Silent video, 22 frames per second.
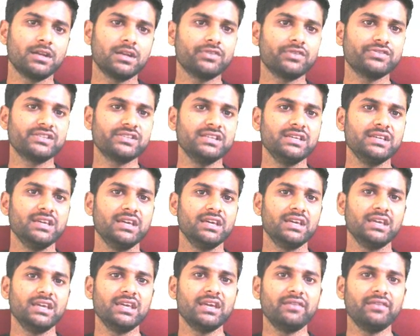Now see,
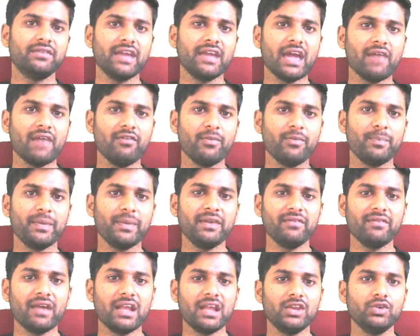here we have a
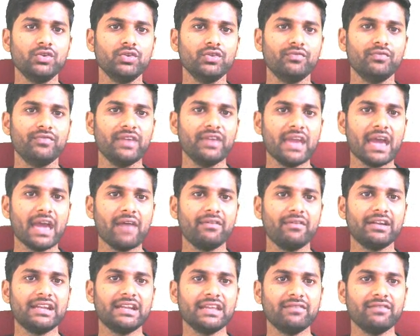P value, we
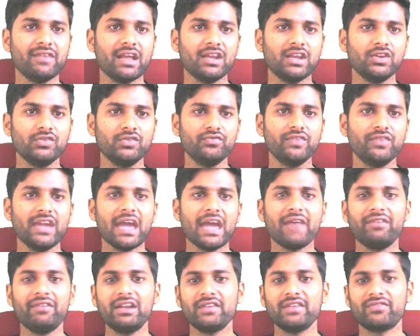have a T value, we
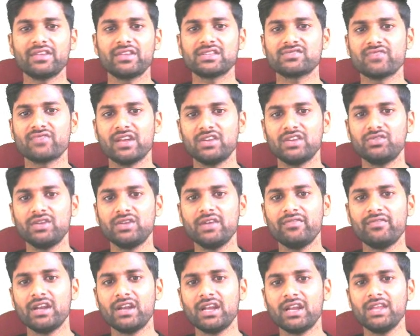have a difference value.
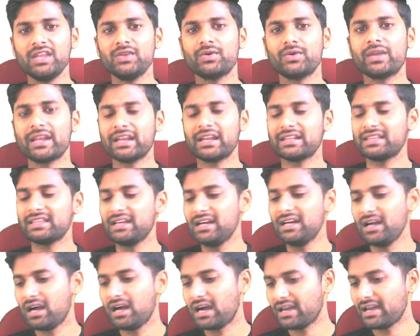Definitely you can get the
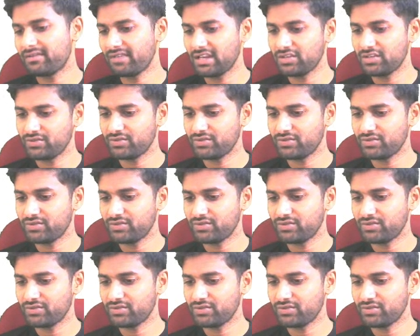R value.